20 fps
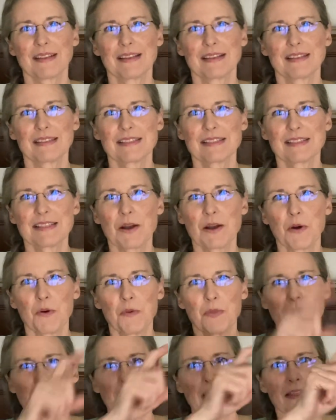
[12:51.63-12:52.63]
so
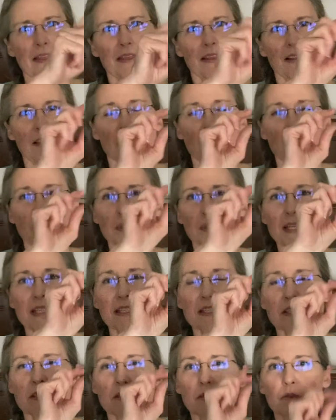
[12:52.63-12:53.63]
that the little
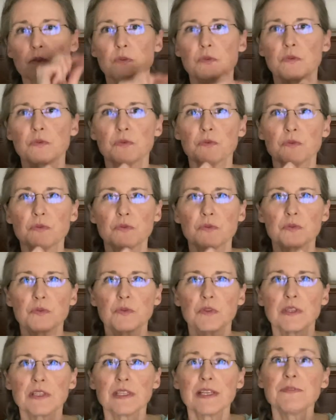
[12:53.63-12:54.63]
piece you've
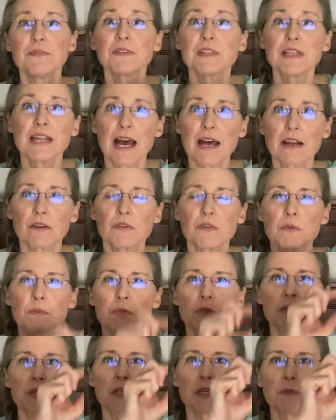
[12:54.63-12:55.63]
lift it out of your
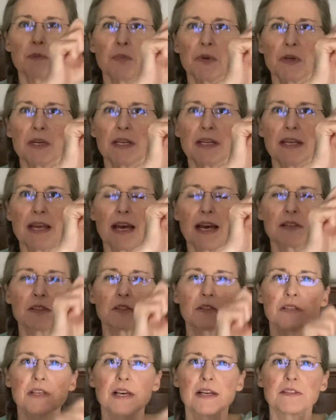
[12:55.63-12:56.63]
music and put into
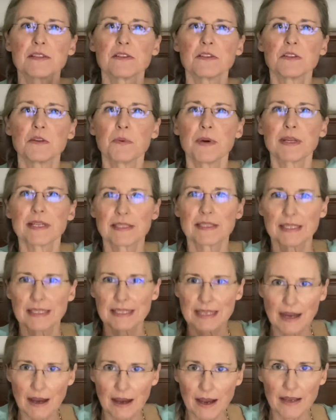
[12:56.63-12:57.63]
exercises. You want it to
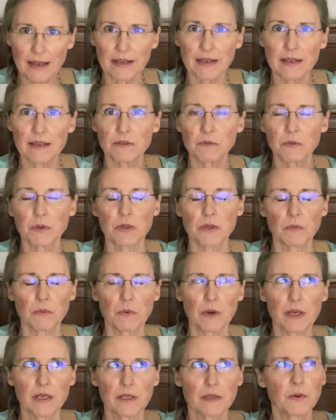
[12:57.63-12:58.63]
tie in with
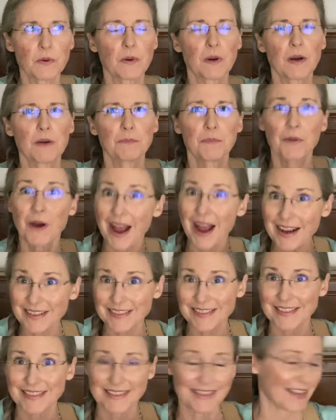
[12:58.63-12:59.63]
what you're
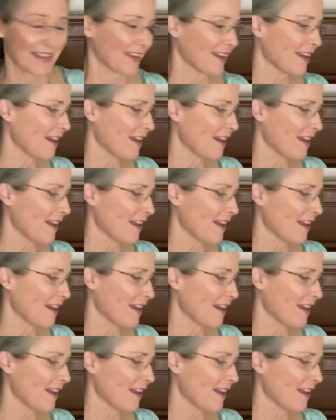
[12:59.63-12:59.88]
practicing.